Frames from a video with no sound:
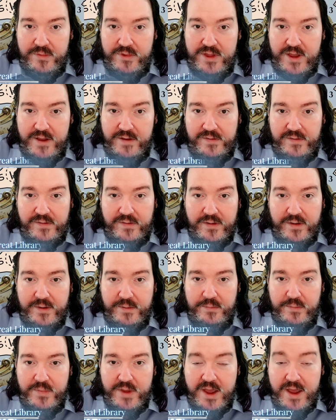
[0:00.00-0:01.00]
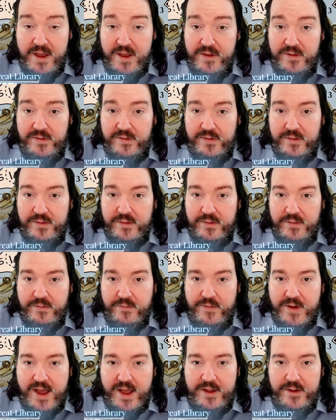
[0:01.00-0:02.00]
This is
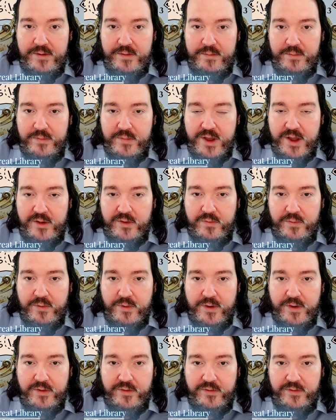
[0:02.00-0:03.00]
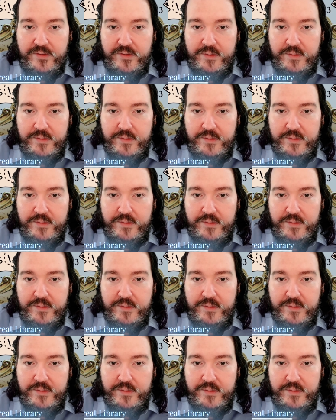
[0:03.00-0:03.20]
when it was